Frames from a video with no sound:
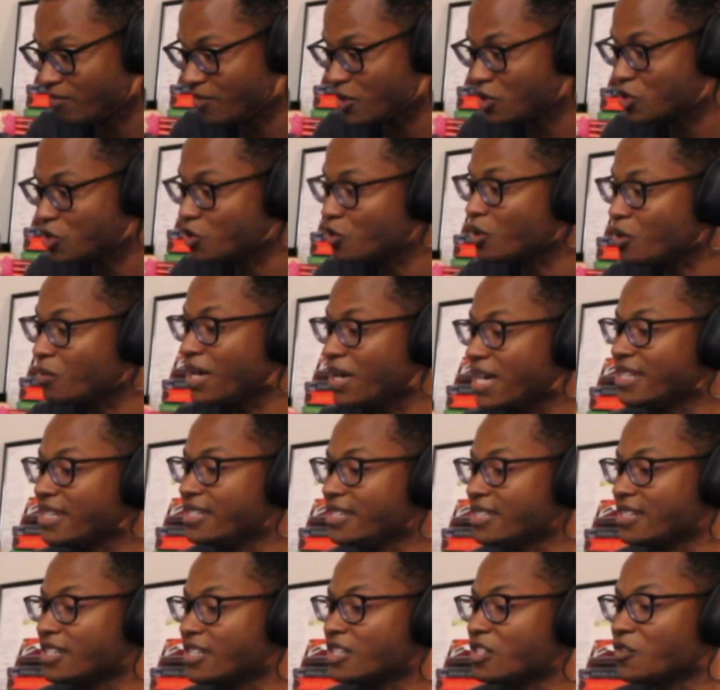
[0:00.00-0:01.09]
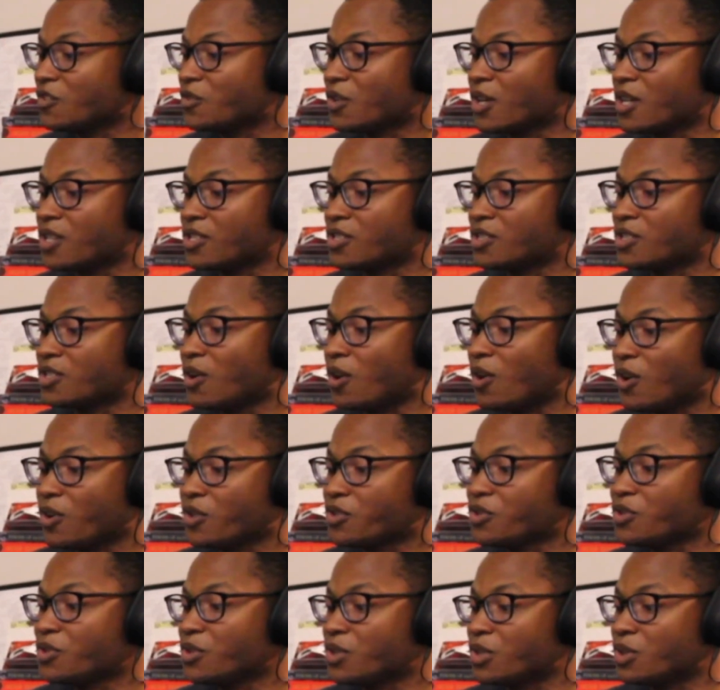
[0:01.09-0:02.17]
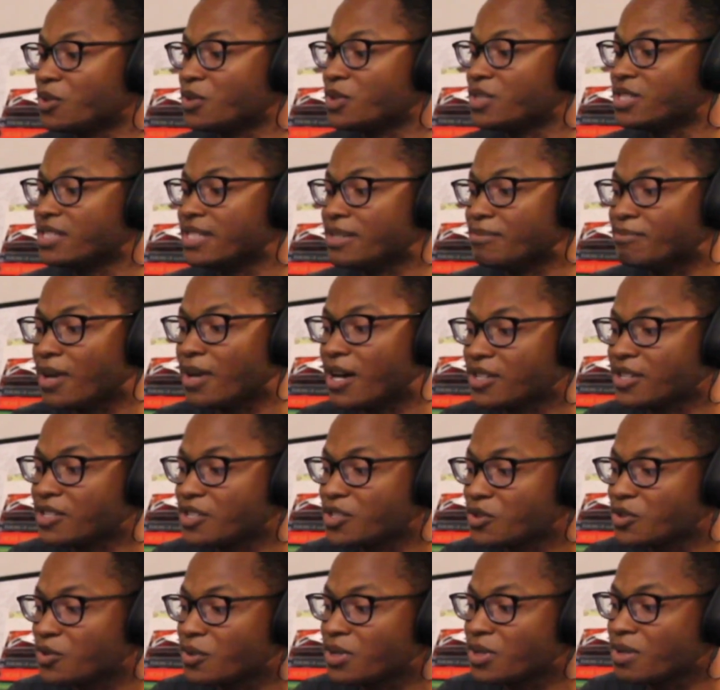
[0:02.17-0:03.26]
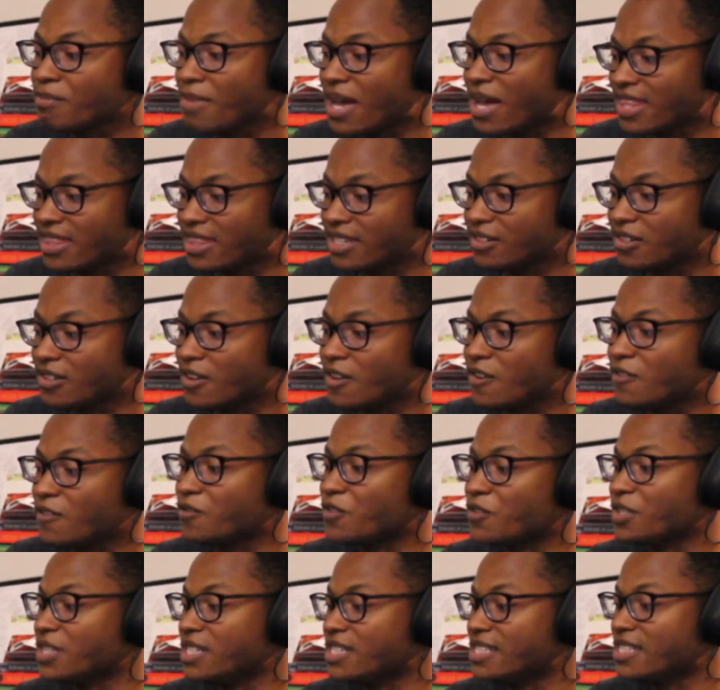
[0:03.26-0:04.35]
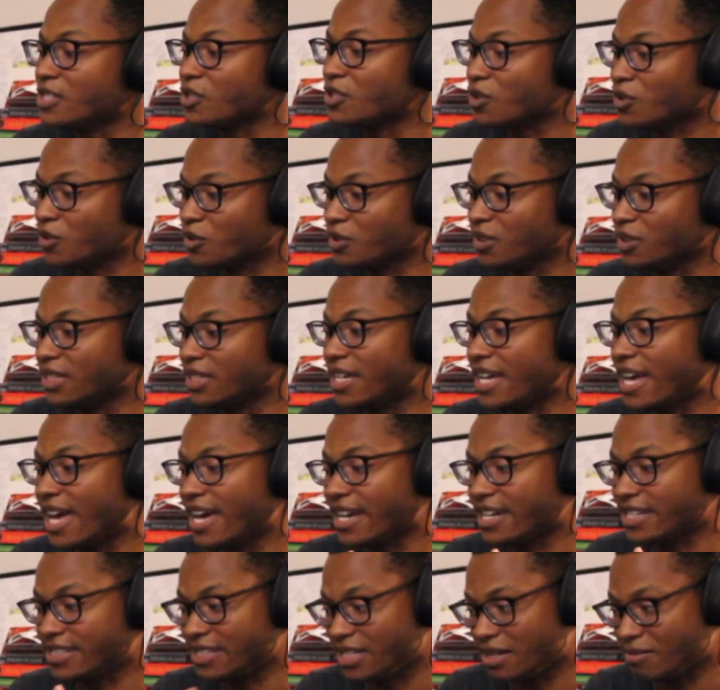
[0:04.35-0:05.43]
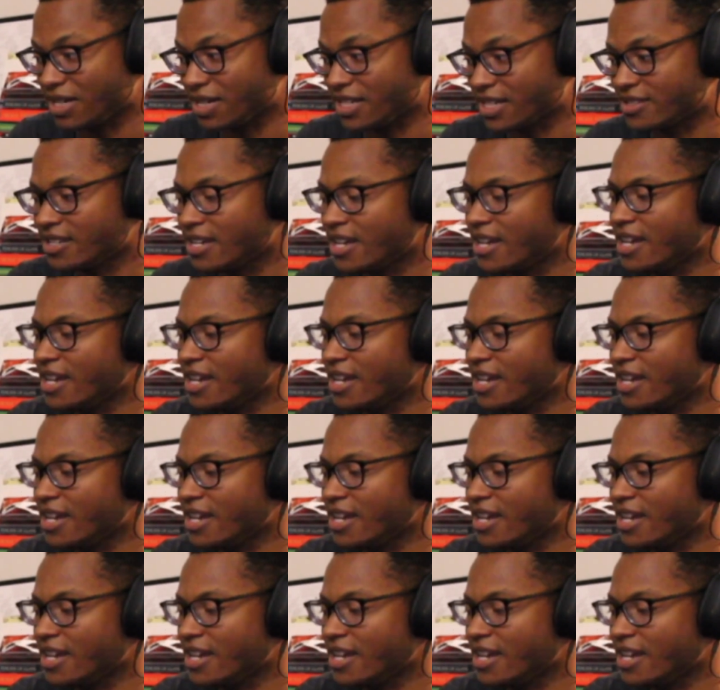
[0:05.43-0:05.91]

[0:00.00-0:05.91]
so it made sense for us to also use the Montessori method for these early academics.